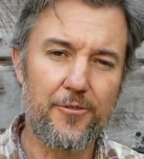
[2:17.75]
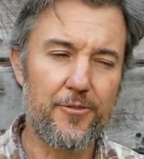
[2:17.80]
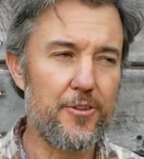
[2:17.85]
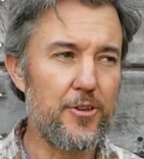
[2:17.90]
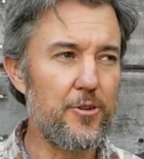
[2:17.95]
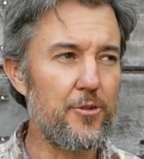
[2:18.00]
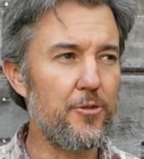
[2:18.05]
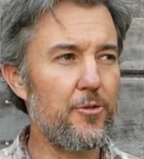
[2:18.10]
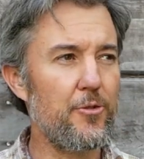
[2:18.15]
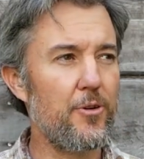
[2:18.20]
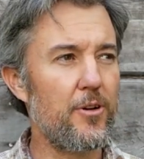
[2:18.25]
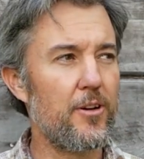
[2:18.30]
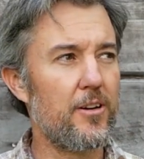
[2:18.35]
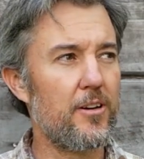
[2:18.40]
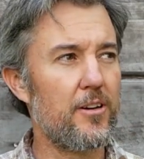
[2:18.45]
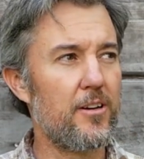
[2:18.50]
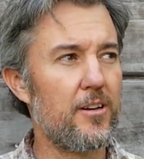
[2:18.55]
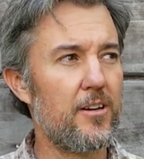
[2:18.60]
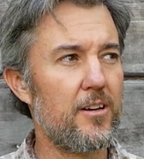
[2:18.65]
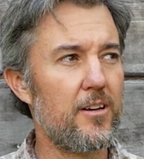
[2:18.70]
a few
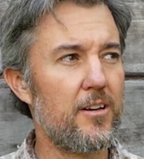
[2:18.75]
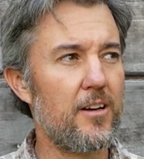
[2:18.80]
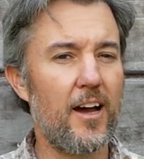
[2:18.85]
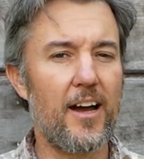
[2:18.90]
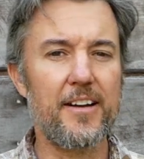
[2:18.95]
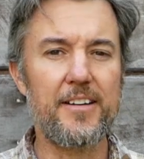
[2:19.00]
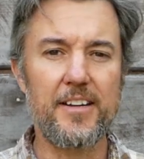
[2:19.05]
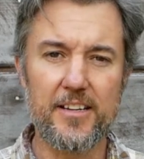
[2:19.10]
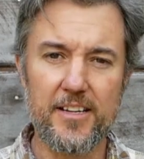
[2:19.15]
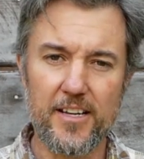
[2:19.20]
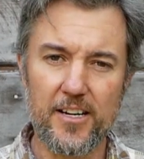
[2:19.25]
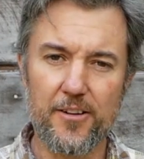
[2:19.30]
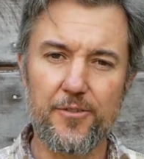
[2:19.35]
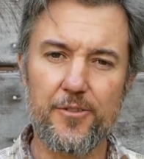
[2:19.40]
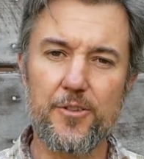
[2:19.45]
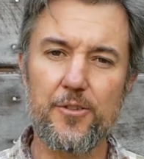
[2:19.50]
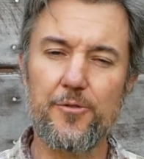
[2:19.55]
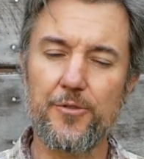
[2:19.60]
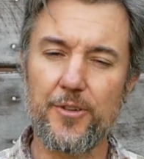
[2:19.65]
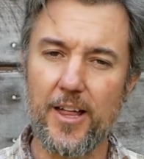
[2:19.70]
I did get a
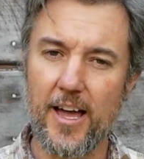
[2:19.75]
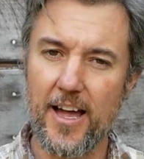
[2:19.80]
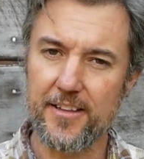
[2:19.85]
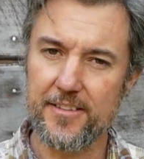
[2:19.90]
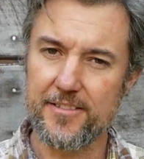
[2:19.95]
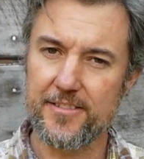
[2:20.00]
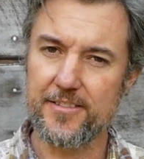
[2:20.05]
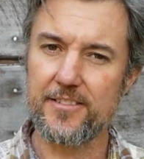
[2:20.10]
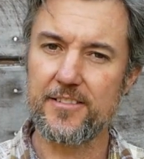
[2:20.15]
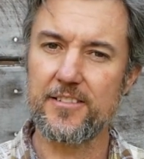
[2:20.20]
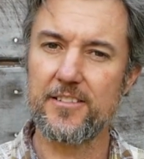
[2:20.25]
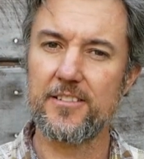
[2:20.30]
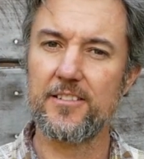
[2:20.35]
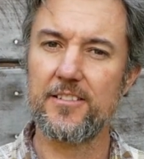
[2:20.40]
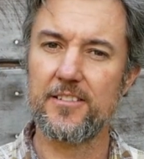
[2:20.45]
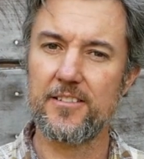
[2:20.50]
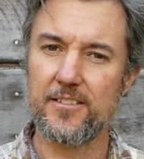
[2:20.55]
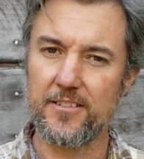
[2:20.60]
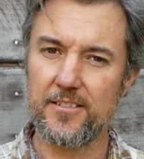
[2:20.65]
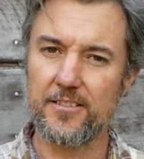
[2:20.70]
few flats
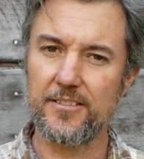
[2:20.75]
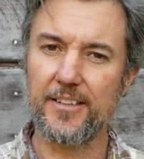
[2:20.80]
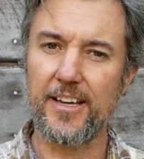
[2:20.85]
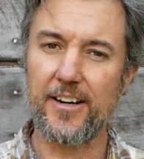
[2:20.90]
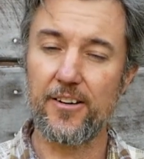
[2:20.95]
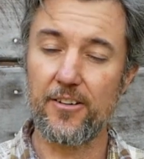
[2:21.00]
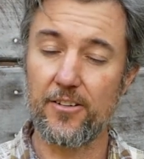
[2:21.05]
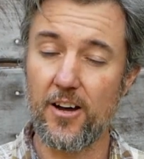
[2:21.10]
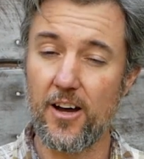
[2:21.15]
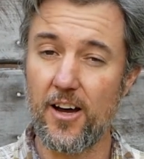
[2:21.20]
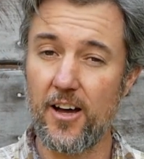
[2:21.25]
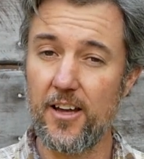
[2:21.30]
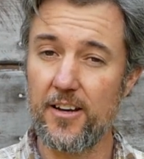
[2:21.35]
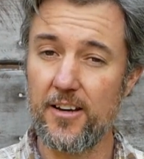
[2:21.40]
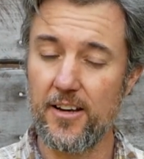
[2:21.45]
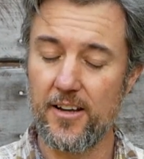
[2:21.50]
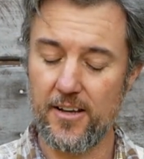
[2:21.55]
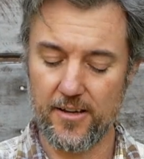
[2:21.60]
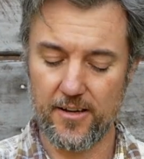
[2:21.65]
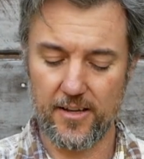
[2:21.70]
later
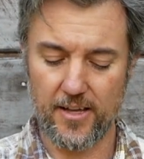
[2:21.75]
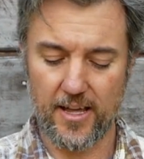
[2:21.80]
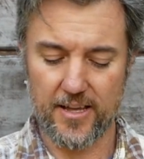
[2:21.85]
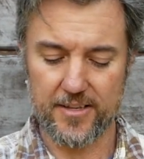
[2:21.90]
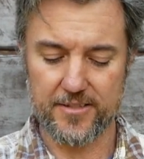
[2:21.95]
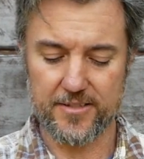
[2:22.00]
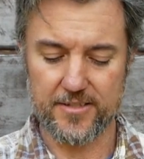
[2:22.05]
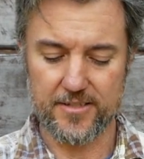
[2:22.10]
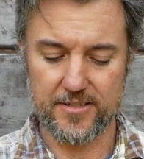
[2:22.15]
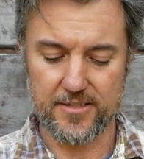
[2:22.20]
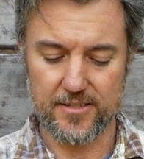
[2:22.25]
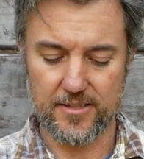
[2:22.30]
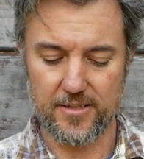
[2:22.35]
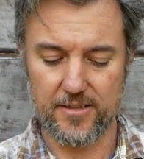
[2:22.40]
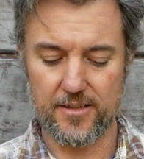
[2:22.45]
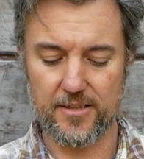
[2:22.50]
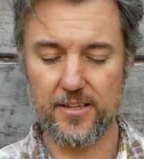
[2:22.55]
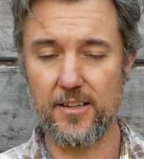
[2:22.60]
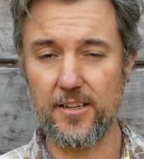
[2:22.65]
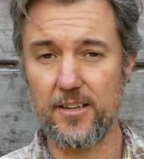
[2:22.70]
on as
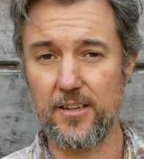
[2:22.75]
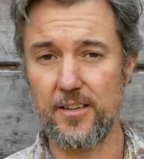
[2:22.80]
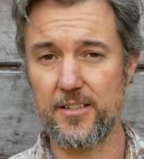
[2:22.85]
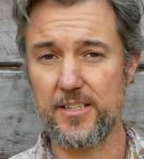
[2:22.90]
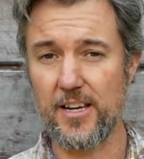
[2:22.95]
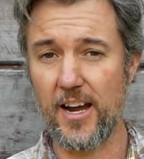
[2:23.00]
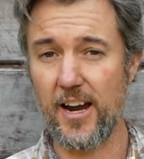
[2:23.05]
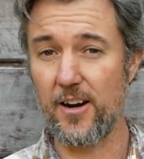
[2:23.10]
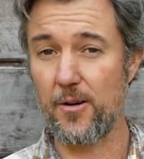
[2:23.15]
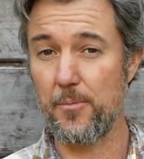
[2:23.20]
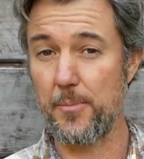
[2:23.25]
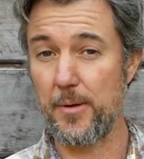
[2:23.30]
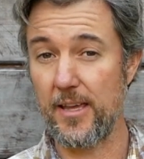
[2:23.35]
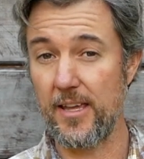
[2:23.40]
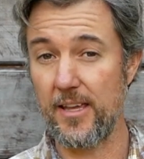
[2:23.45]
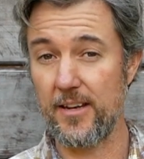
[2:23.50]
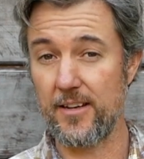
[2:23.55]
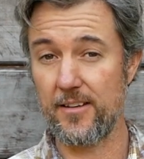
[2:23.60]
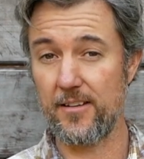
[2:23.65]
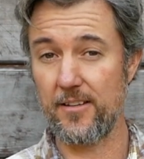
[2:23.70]
the tire
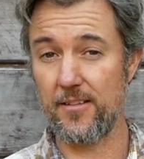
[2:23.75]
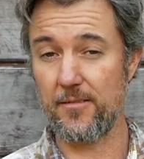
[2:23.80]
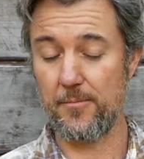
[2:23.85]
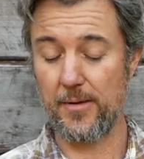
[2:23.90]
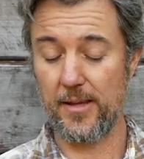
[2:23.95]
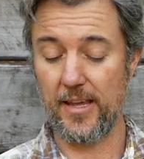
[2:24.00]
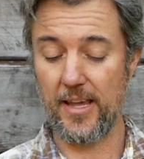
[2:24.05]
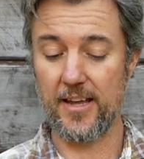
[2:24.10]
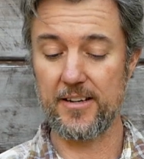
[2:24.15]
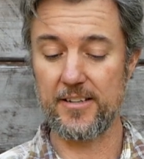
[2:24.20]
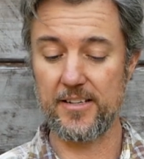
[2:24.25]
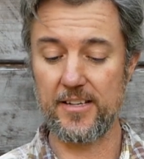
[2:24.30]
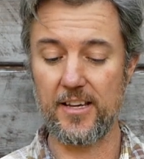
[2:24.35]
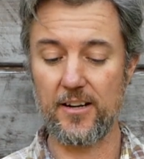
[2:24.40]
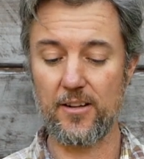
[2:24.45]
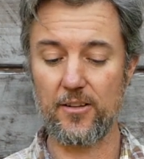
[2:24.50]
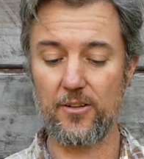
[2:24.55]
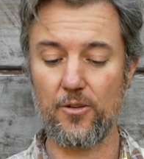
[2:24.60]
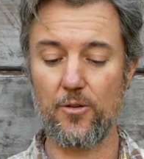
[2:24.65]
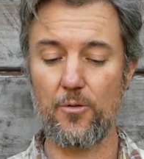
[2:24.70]
begin began to
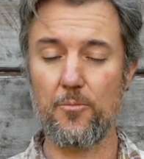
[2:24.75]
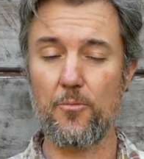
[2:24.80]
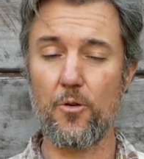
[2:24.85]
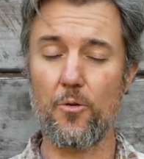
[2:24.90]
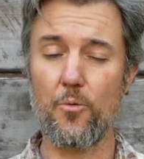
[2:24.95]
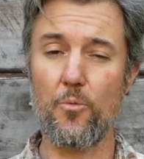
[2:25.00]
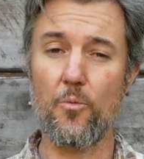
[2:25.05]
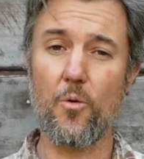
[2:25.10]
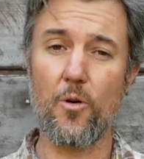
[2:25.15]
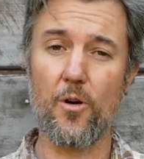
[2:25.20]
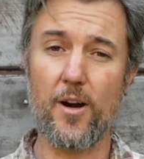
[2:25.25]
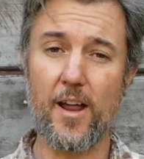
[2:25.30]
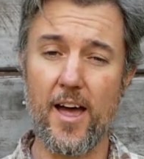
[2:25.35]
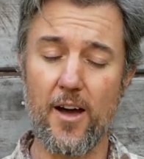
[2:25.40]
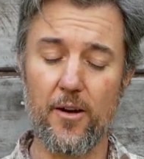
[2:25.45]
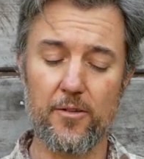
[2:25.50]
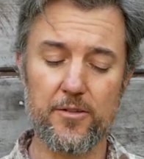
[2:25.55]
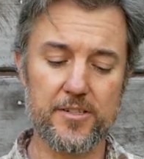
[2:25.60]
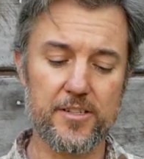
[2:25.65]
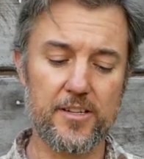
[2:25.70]
get a little more worn
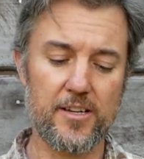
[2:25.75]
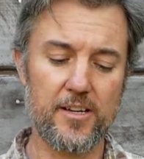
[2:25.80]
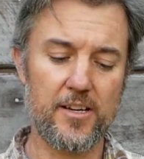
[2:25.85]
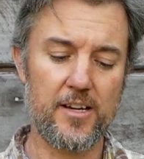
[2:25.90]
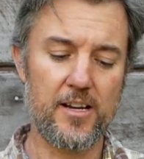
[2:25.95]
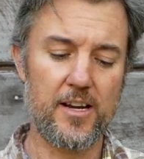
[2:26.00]
out